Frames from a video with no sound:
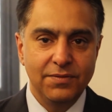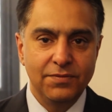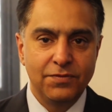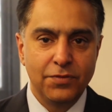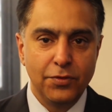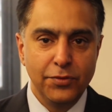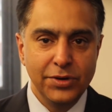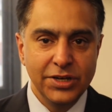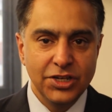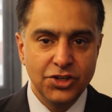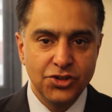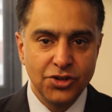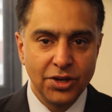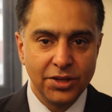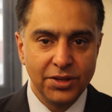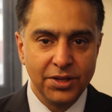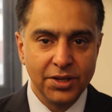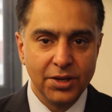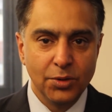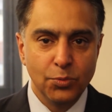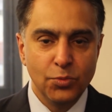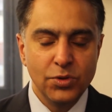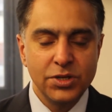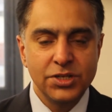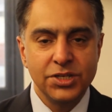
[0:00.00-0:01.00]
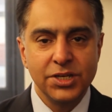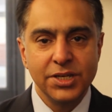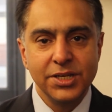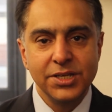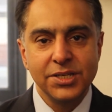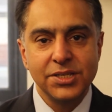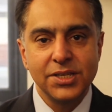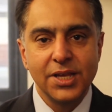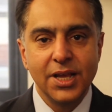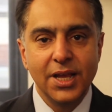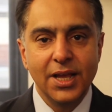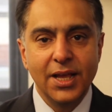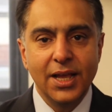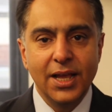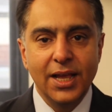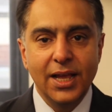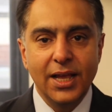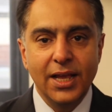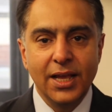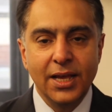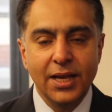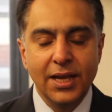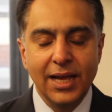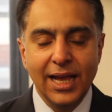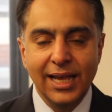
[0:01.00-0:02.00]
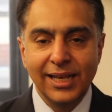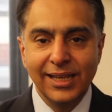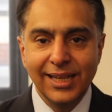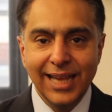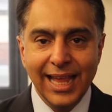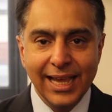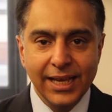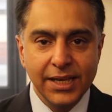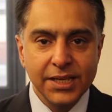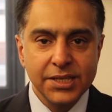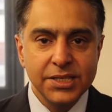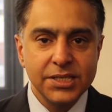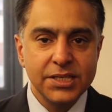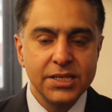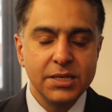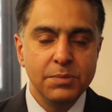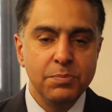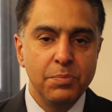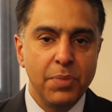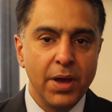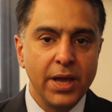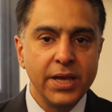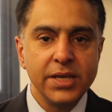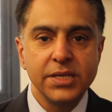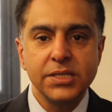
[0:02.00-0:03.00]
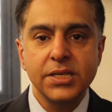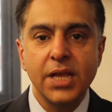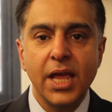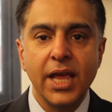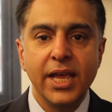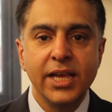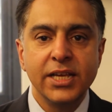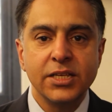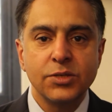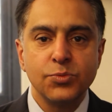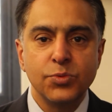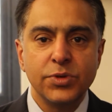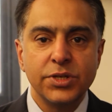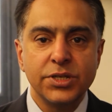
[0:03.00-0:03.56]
for each other, which is a legacy-based hate,